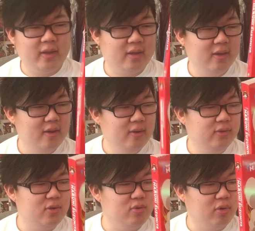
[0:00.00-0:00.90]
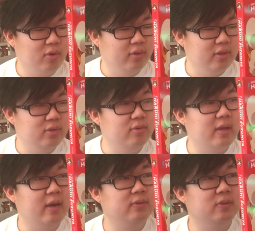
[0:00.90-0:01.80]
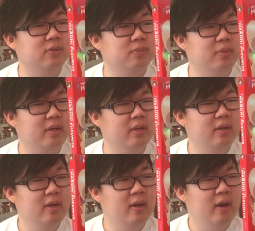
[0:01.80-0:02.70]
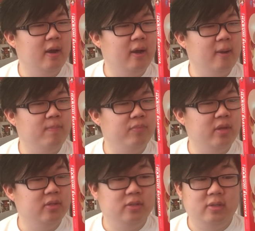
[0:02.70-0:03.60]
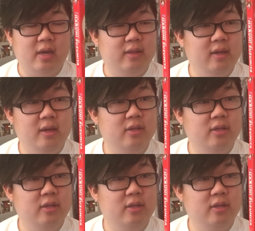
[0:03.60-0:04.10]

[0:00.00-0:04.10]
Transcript: like two early 2000s, but um, it's I think